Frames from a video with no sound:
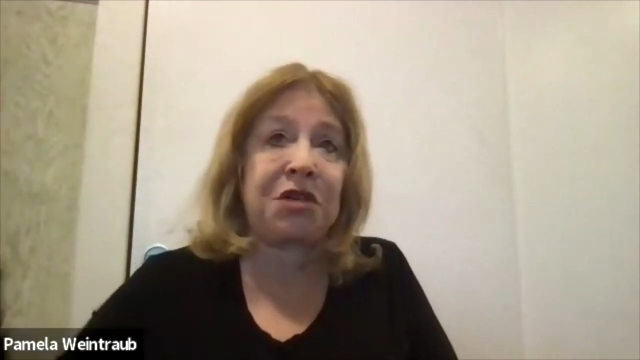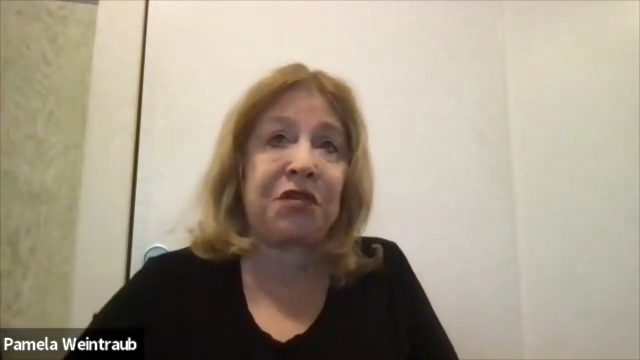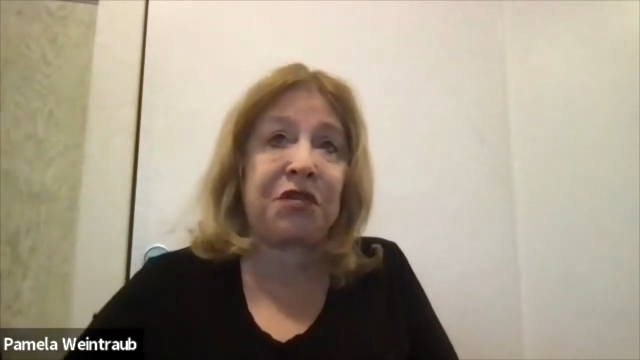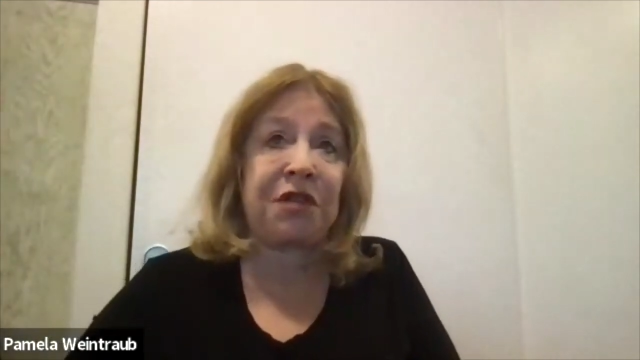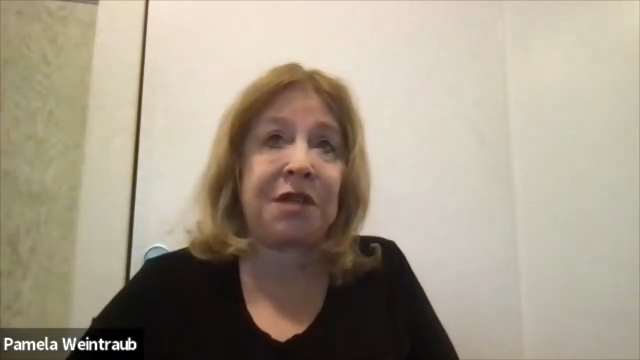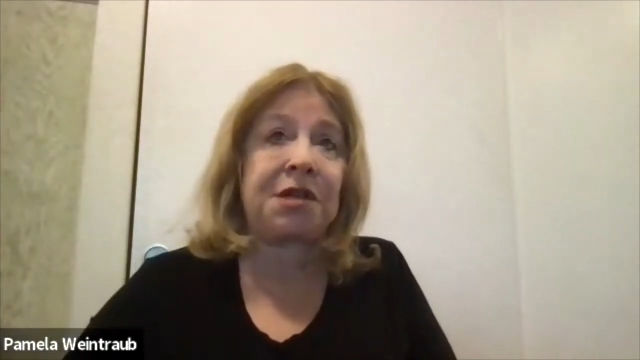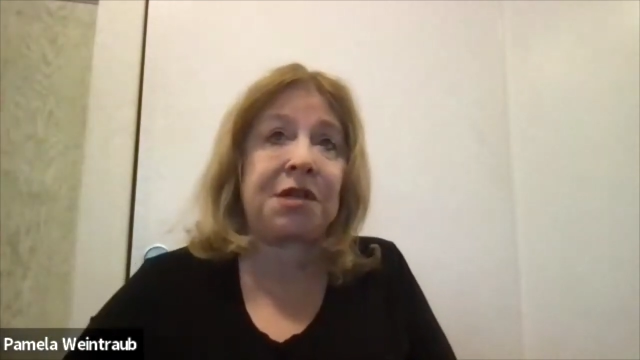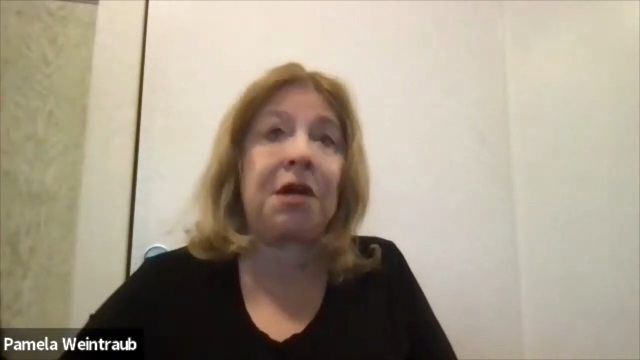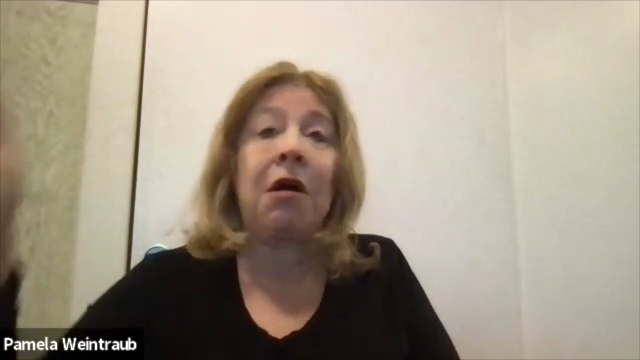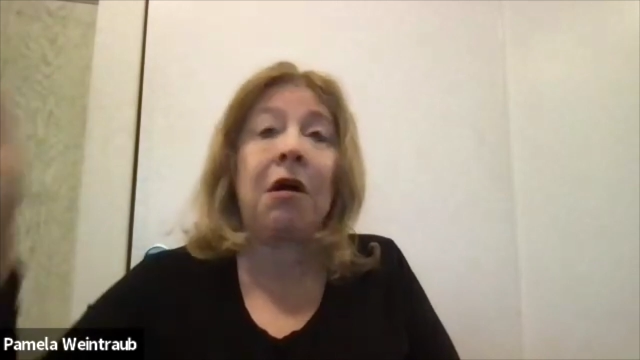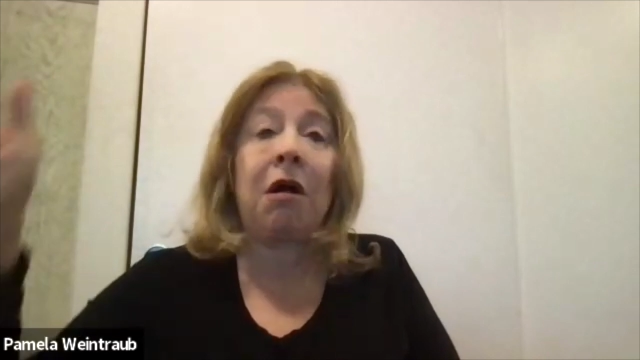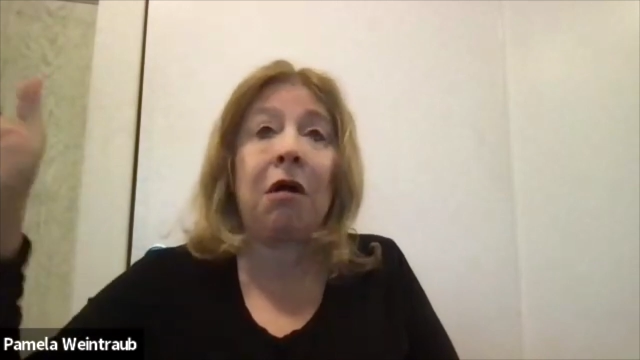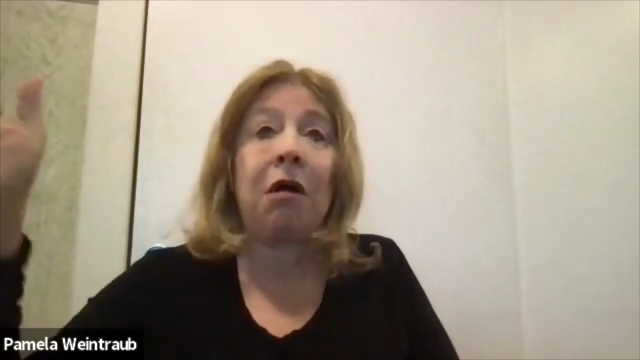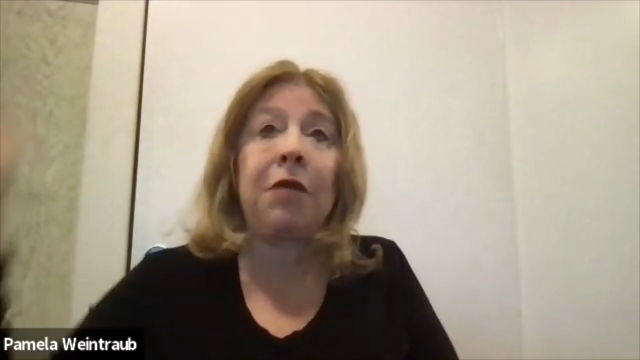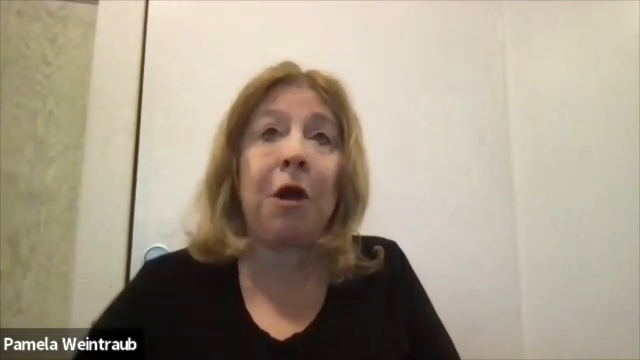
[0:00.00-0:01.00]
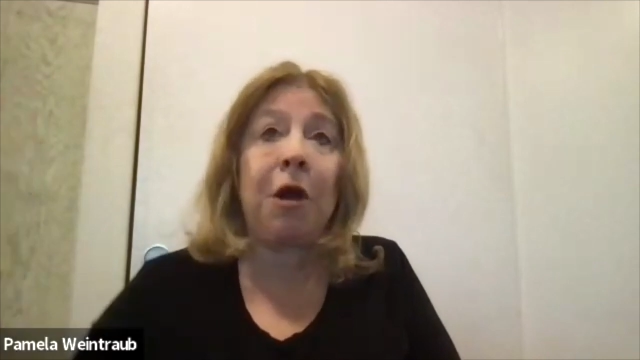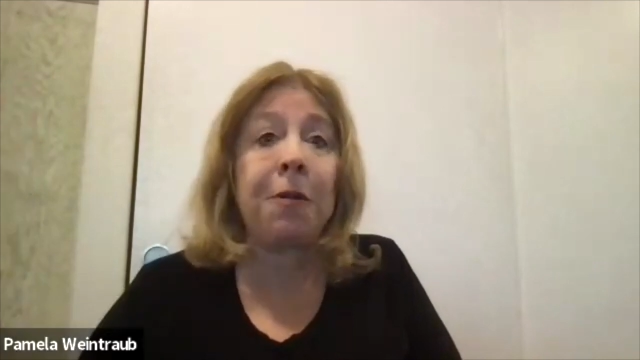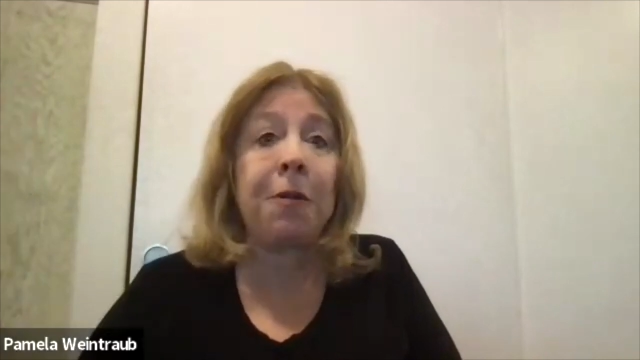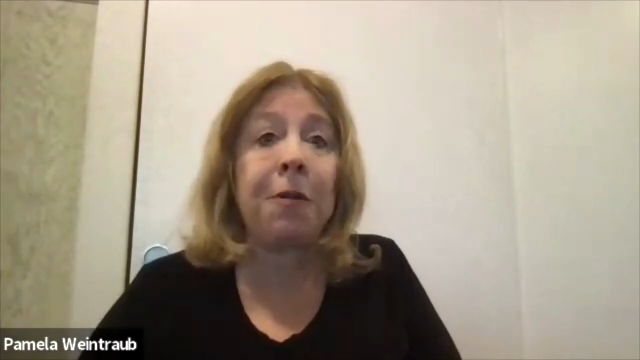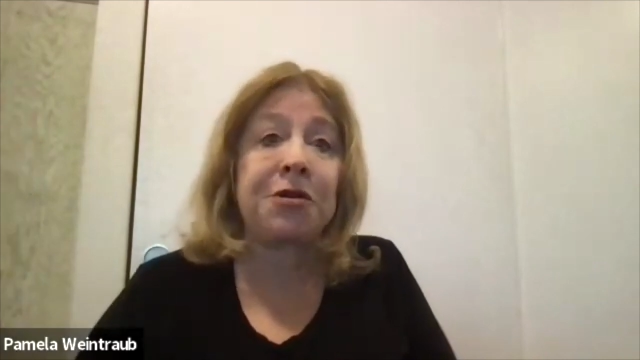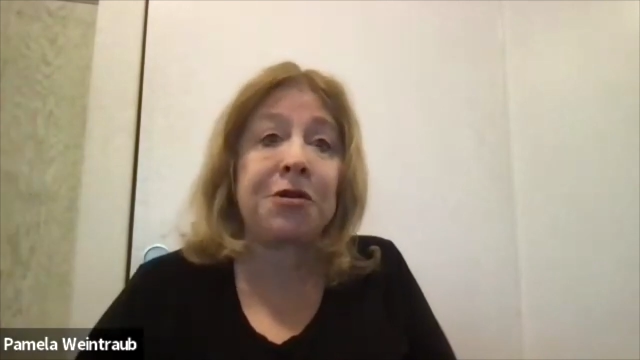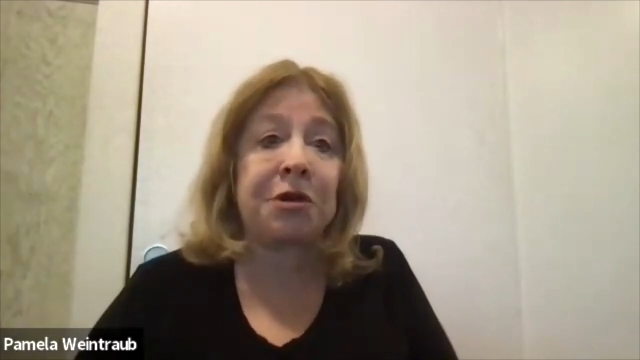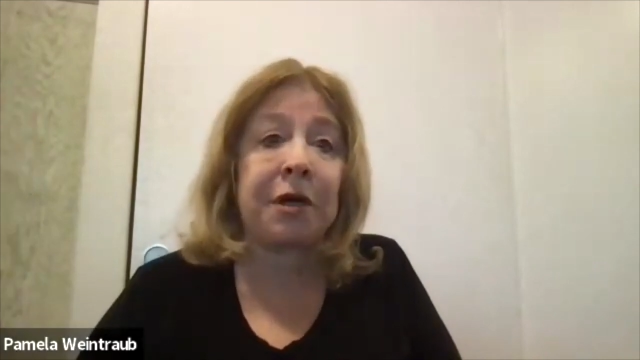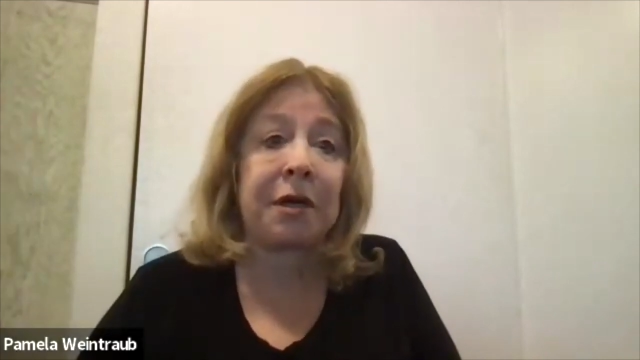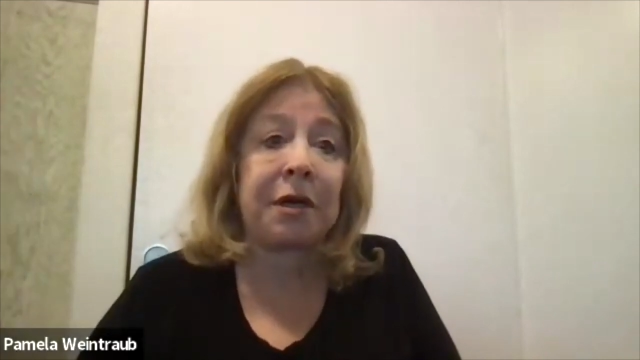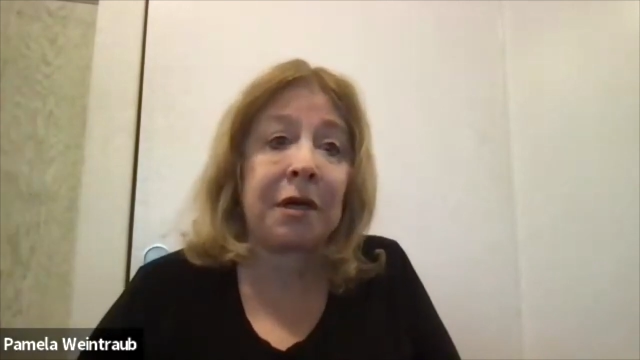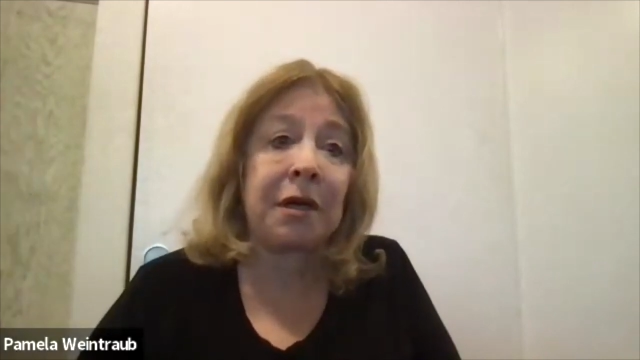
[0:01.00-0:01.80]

for this. Are we open to it?